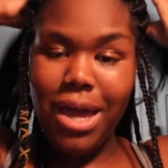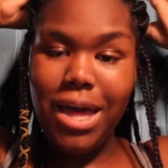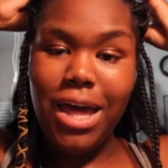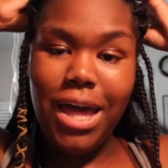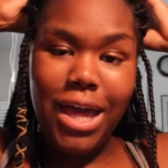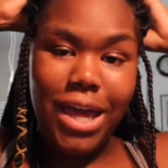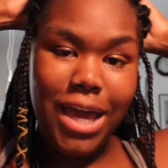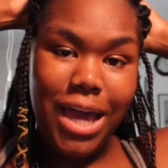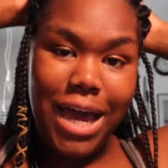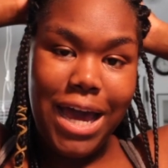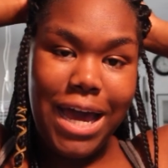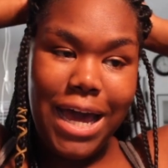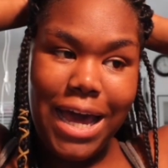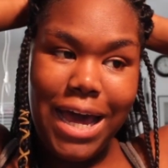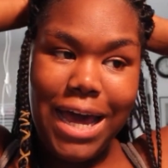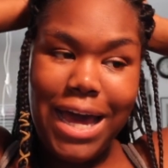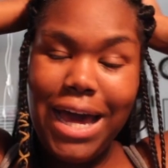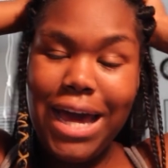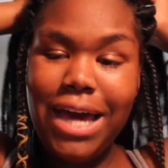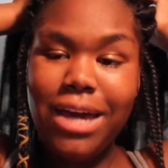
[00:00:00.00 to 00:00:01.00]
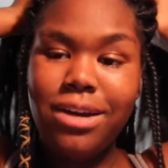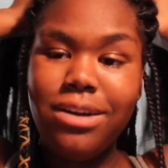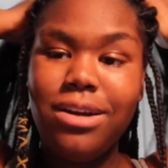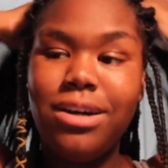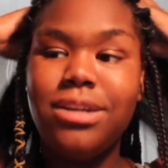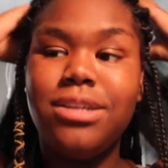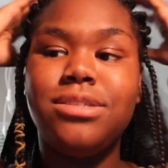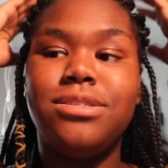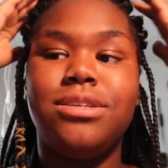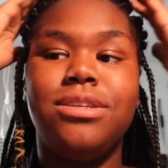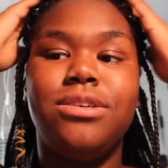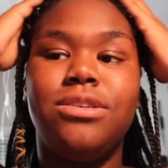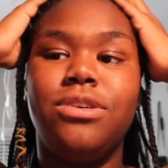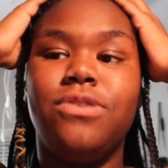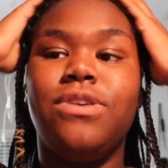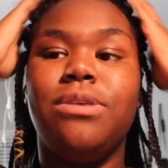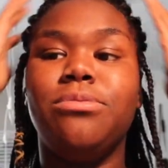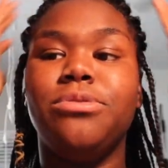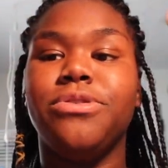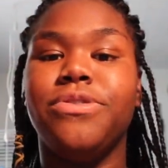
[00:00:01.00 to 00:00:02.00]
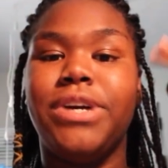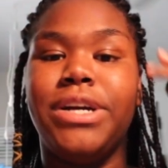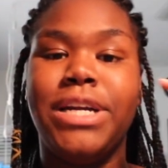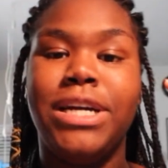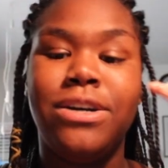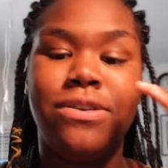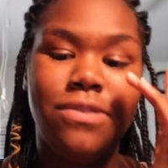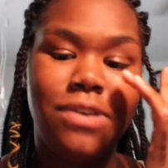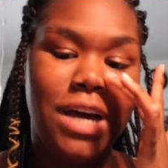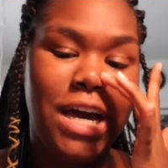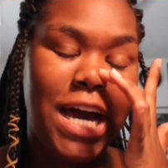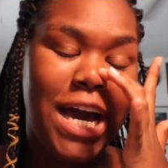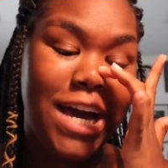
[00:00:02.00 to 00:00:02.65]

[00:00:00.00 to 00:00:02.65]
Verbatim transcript: I, I don't, honestly don't know what I'm doing right now.